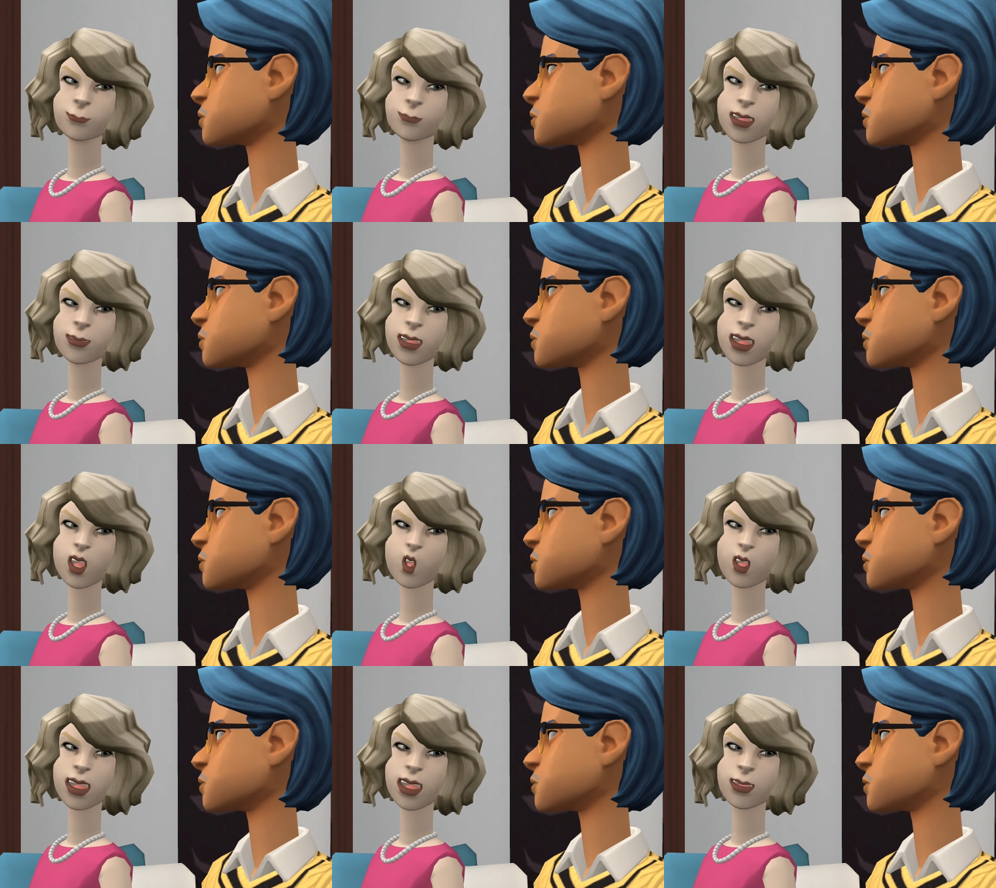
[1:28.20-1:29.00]
Speaker 1: Maybe
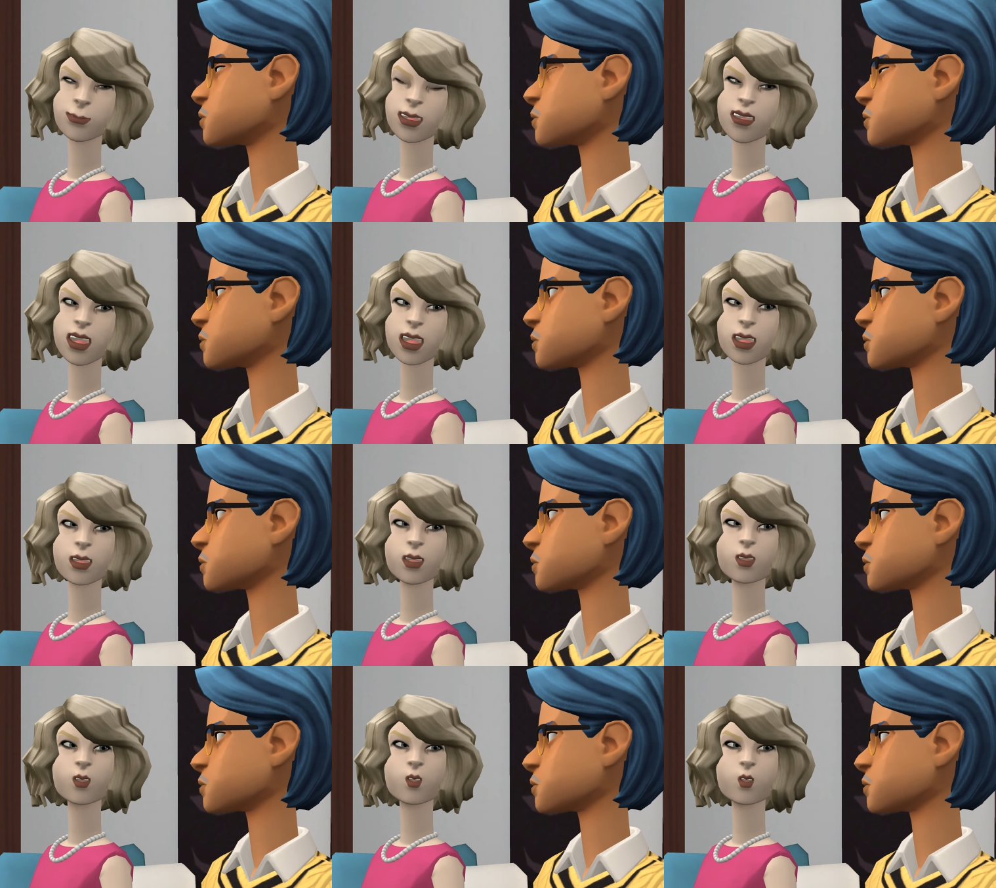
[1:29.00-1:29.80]
you dream of the
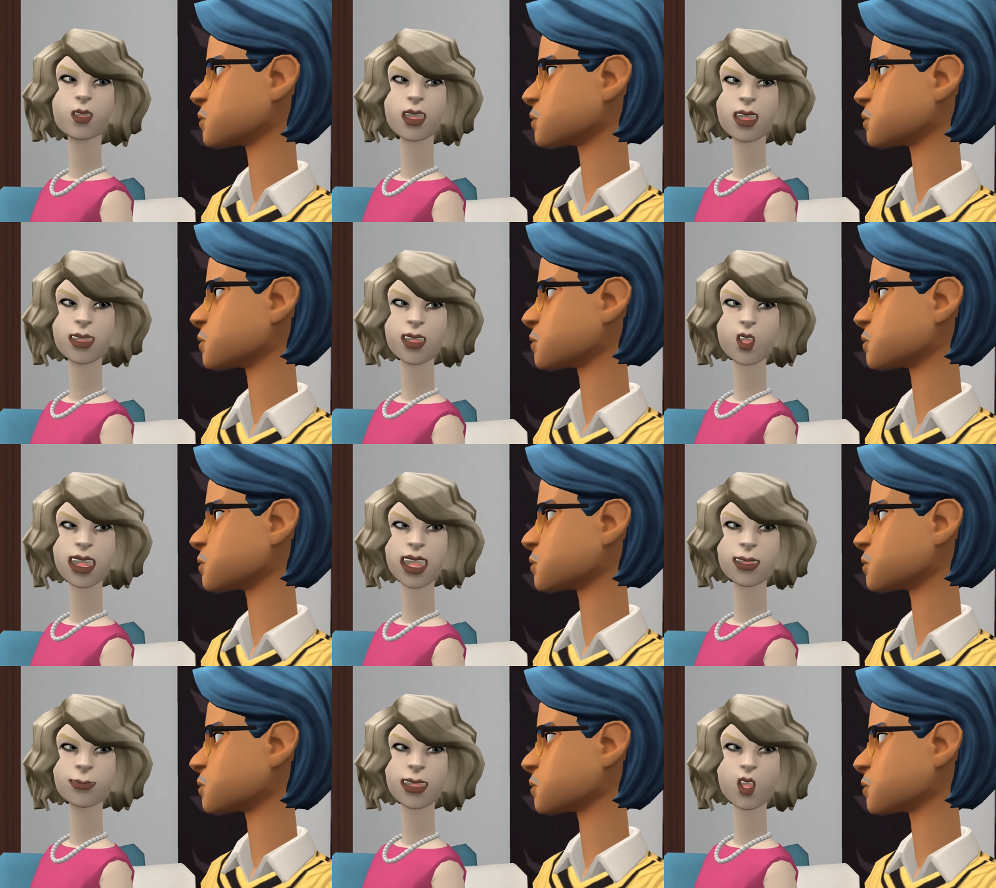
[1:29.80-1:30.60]
golden chest with the